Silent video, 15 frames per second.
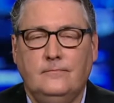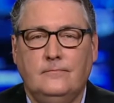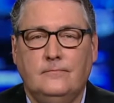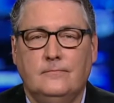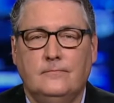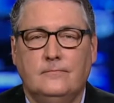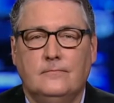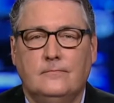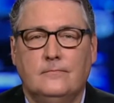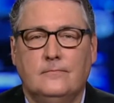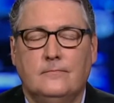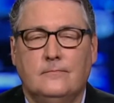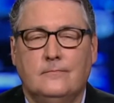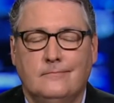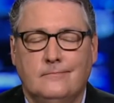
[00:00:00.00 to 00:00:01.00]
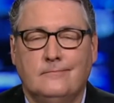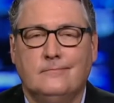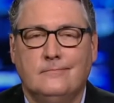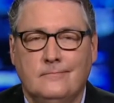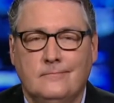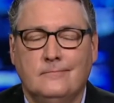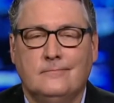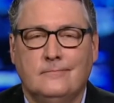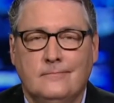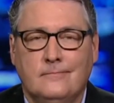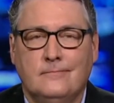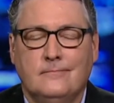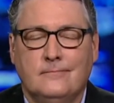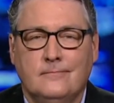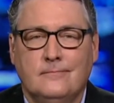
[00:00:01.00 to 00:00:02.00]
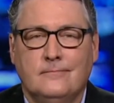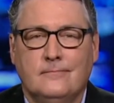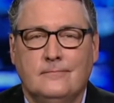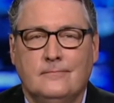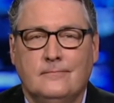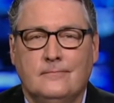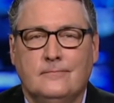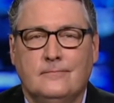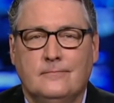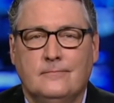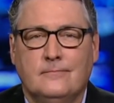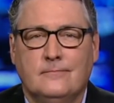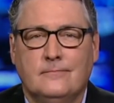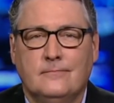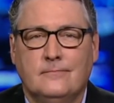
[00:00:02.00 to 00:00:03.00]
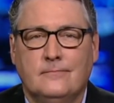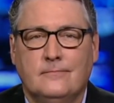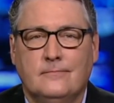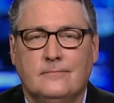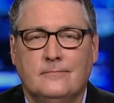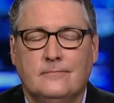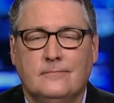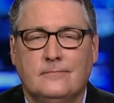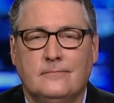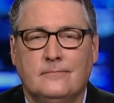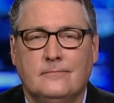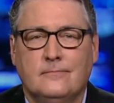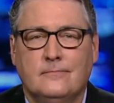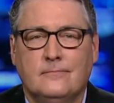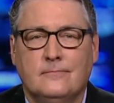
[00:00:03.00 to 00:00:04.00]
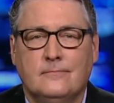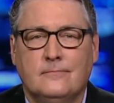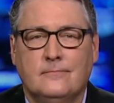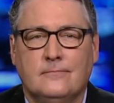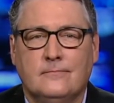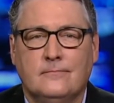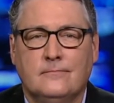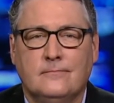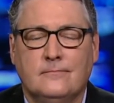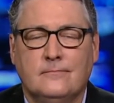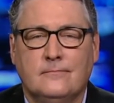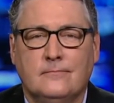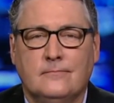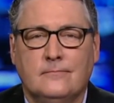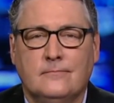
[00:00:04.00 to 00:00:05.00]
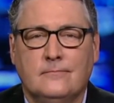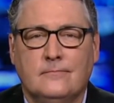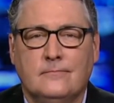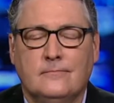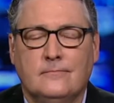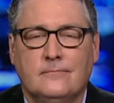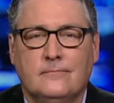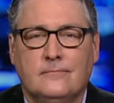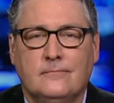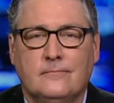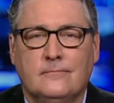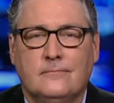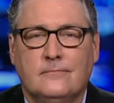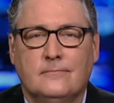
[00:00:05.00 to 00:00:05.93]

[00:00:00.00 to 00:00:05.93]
The person shown says nothing.